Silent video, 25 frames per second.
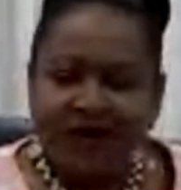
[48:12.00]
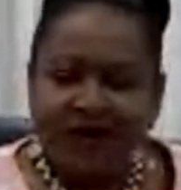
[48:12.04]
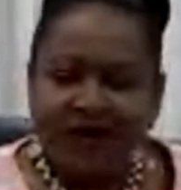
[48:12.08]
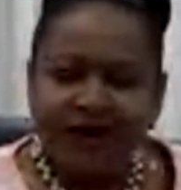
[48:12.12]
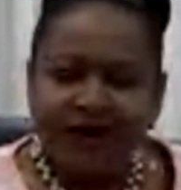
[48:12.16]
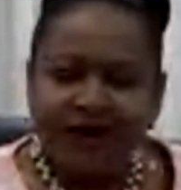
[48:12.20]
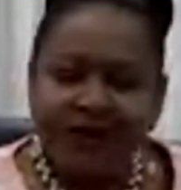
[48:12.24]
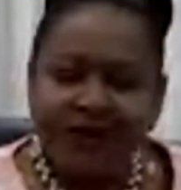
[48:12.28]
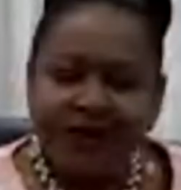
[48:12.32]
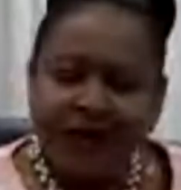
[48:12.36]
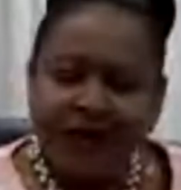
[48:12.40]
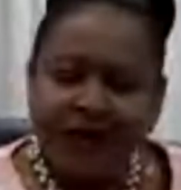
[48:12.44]

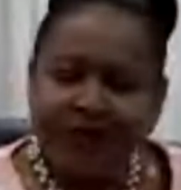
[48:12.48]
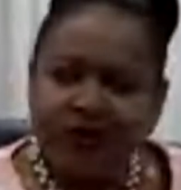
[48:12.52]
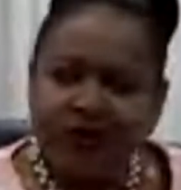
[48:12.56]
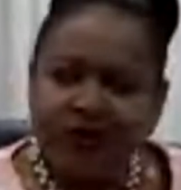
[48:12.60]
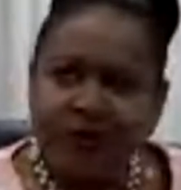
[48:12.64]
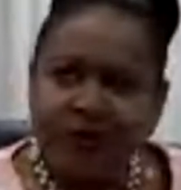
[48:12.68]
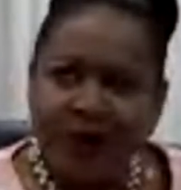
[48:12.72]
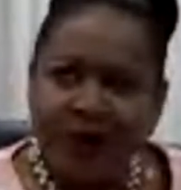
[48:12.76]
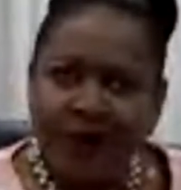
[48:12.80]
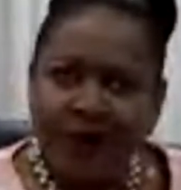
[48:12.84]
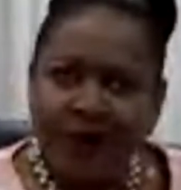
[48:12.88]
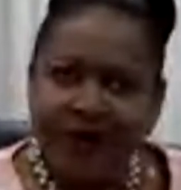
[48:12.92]
She came to
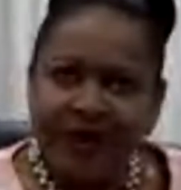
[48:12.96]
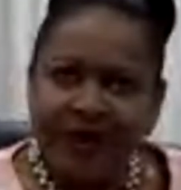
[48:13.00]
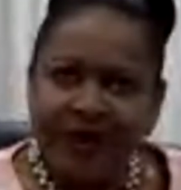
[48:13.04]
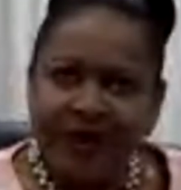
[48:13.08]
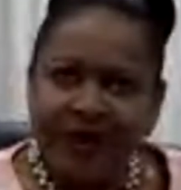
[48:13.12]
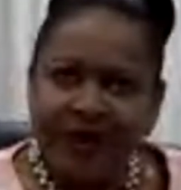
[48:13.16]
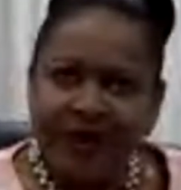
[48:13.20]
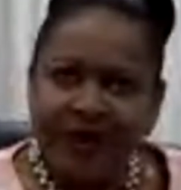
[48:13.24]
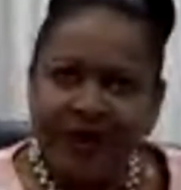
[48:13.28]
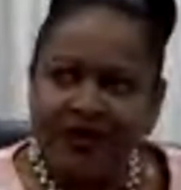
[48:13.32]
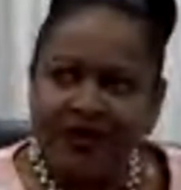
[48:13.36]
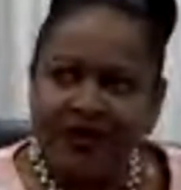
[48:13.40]

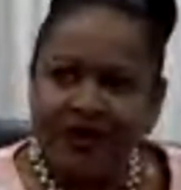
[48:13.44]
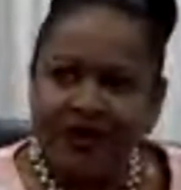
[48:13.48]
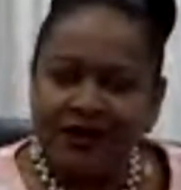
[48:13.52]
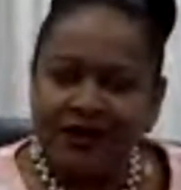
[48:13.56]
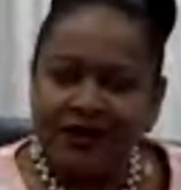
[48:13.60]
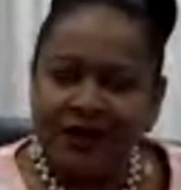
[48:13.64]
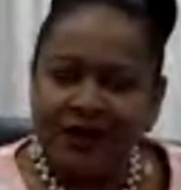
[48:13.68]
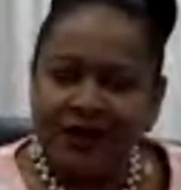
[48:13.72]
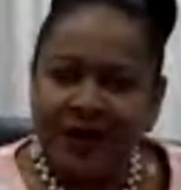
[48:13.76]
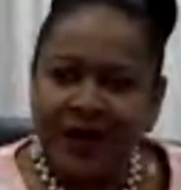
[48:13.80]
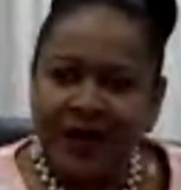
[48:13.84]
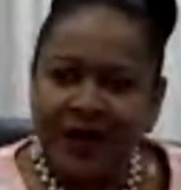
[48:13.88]

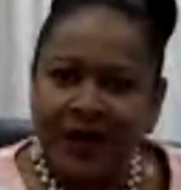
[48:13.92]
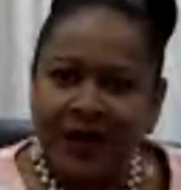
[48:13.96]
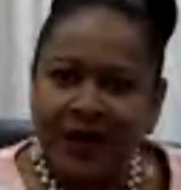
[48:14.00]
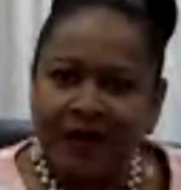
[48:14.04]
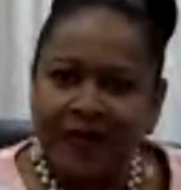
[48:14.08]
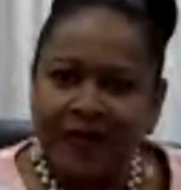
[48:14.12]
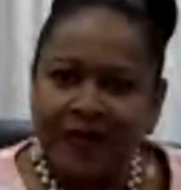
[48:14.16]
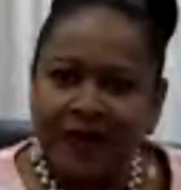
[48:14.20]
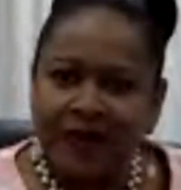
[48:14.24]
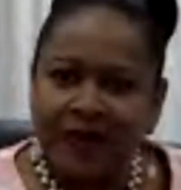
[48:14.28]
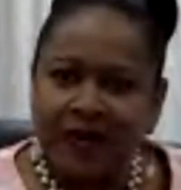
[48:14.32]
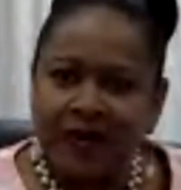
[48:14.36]
Barbados
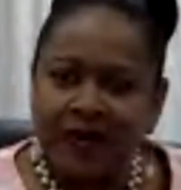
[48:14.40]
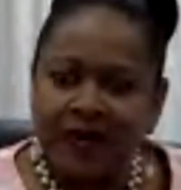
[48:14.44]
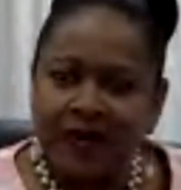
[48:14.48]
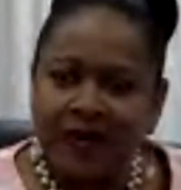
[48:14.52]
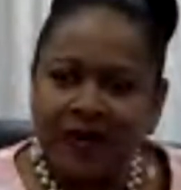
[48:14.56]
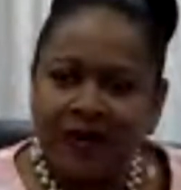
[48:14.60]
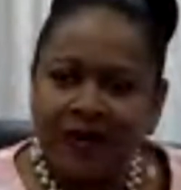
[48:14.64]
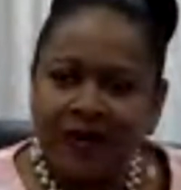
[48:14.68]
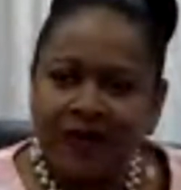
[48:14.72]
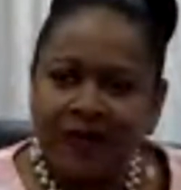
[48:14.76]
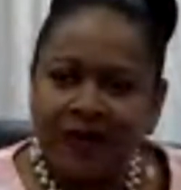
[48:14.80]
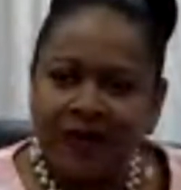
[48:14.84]
um,
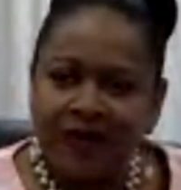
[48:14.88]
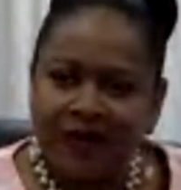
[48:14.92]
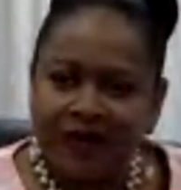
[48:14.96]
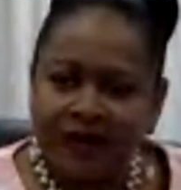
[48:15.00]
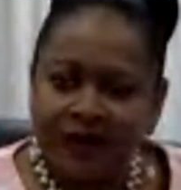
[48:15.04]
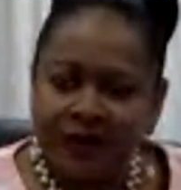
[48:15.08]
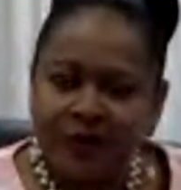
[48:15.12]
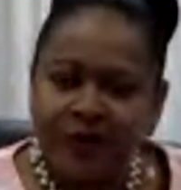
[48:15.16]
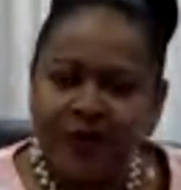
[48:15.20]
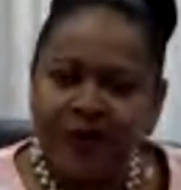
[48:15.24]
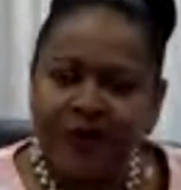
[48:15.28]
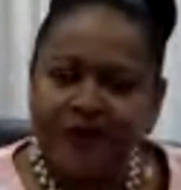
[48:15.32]
with a
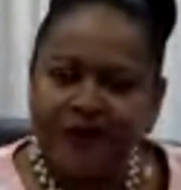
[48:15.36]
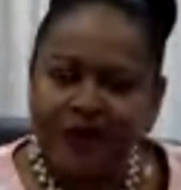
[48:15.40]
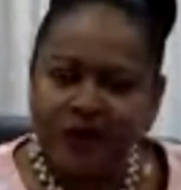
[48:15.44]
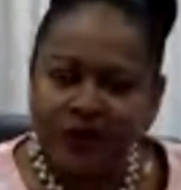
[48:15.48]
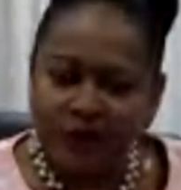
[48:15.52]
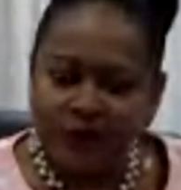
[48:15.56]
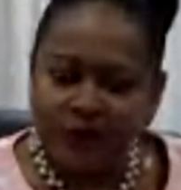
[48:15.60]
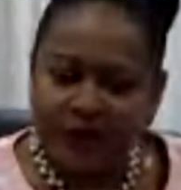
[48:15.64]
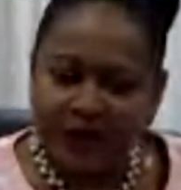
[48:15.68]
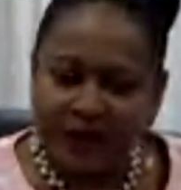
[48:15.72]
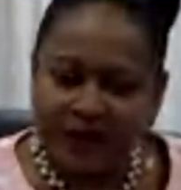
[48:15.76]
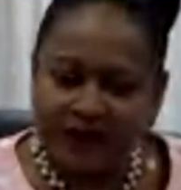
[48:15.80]
group of
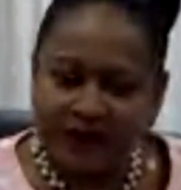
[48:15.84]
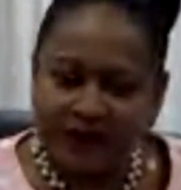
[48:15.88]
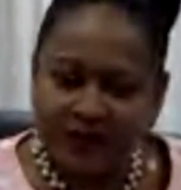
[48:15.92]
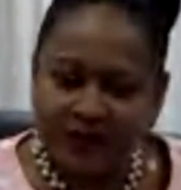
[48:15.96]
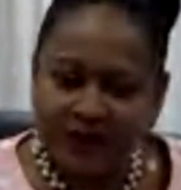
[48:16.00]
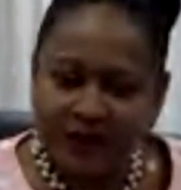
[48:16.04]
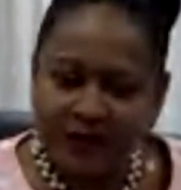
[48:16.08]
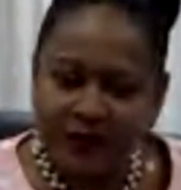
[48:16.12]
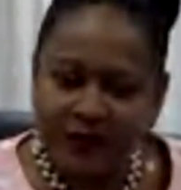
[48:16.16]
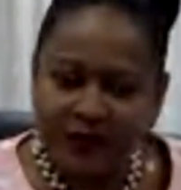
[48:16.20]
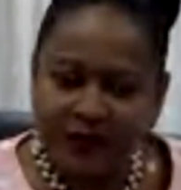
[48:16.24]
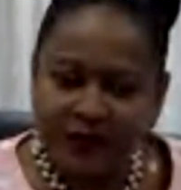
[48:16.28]
students from
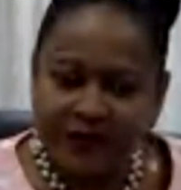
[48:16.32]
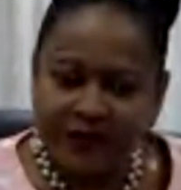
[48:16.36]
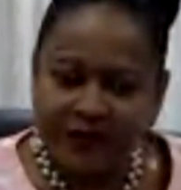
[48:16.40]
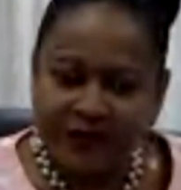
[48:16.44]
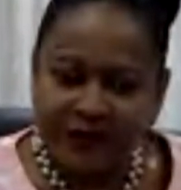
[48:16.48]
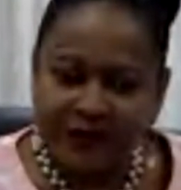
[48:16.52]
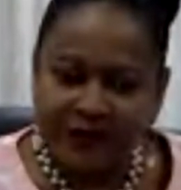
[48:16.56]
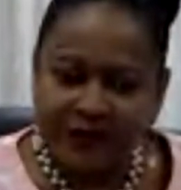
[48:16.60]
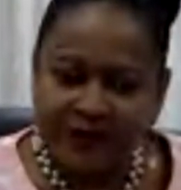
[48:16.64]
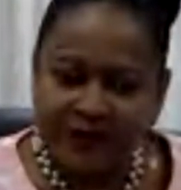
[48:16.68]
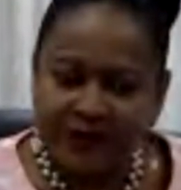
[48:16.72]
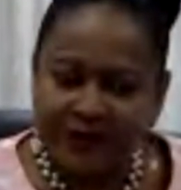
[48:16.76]
her
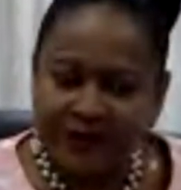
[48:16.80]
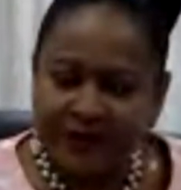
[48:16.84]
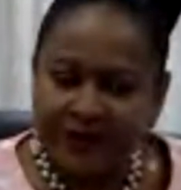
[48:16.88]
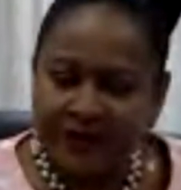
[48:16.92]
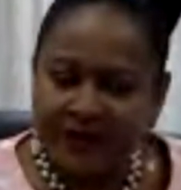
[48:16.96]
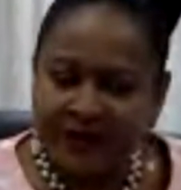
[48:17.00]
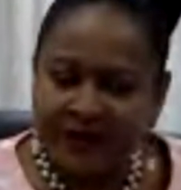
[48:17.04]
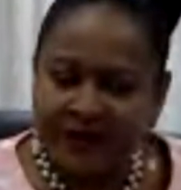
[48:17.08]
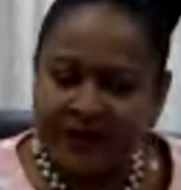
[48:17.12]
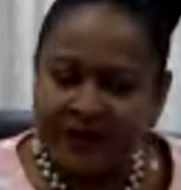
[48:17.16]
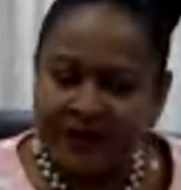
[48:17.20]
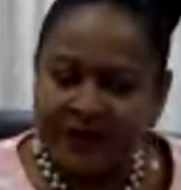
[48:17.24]
university
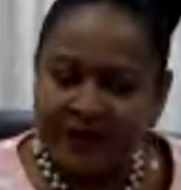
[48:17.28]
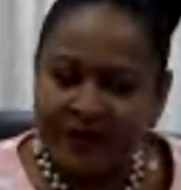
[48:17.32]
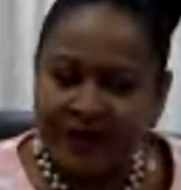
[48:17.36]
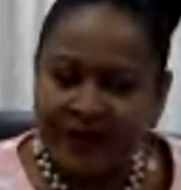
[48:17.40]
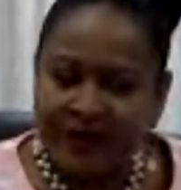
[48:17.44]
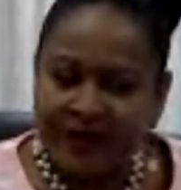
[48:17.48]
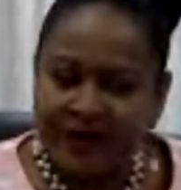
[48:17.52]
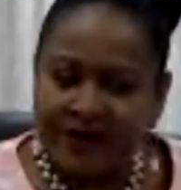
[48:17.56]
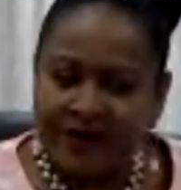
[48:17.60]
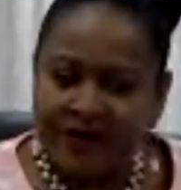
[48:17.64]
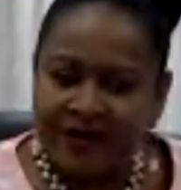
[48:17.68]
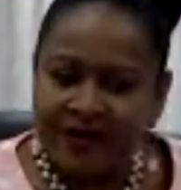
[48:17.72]
and,
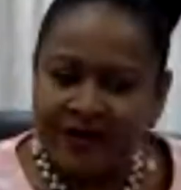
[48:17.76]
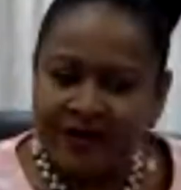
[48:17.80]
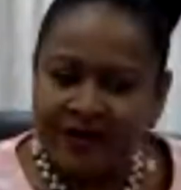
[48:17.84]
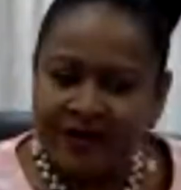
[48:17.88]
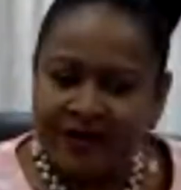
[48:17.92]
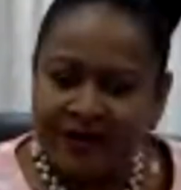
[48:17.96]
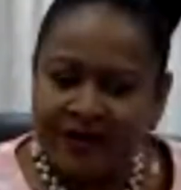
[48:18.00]
and